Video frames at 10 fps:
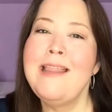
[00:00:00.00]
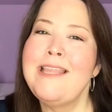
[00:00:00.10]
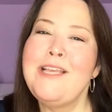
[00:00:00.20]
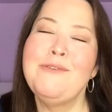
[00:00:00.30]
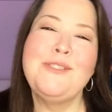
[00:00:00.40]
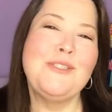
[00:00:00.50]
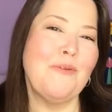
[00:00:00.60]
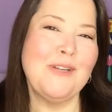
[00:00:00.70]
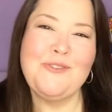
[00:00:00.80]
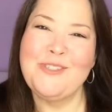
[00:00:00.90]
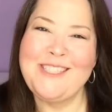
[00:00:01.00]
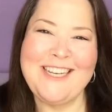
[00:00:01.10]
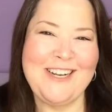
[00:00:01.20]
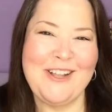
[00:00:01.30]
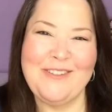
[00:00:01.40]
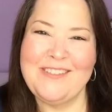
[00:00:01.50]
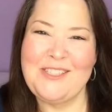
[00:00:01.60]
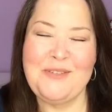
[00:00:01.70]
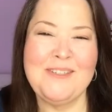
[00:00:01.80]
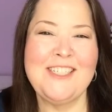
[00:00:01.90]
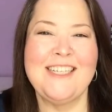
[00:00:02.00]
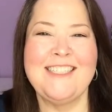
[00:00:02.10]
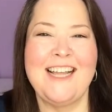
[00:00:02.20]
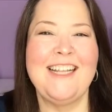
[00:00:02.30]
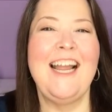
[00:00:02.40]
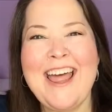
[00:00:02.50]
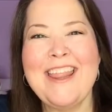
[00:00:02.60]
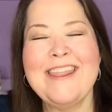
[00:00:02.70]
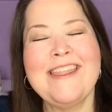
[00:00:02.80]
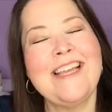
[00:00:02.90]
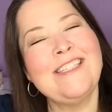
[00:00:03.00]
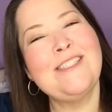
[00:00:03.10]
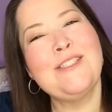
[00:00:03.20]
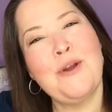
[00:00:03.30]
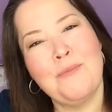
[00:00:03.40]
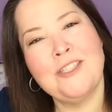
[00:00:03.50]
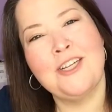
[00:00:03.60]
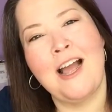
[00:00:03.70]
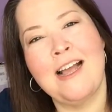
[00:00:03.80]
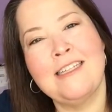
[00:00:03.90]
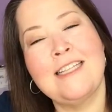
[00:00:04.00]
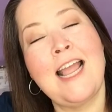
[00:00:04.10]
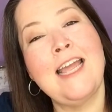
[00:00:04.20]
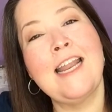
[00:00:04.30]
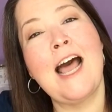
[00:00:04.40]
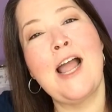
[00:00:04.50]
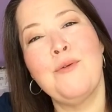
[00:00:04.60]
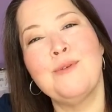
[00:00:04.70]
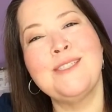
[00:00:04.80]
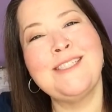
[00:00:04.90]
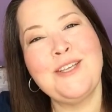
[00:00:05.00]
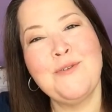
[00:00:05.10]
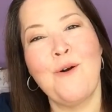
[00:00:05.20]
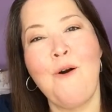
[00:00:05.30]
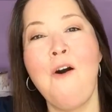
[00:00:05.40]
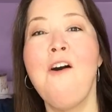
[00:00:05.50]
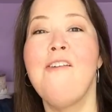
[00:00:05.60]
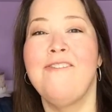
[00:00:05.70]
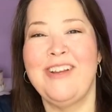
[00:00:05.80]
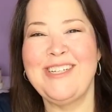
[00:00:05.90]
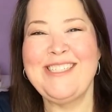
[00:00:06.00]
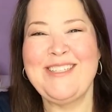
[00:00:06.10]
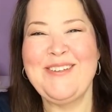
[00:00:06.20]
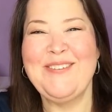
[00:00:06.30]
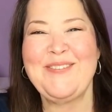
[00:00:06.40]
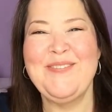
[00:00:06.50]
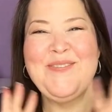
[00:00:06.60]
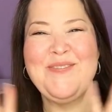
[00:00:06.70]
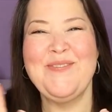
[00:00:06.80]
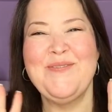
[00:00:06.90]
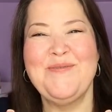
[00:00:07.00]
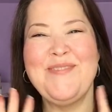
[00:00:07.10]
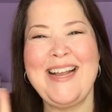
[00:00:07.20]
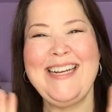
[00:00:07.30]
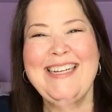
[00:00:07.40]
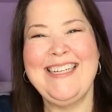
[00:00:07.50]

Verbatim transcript: Thank you so much for sending all of this to me, Chantelle. Thanks so much, guys, and I will see you all very soon. Bye.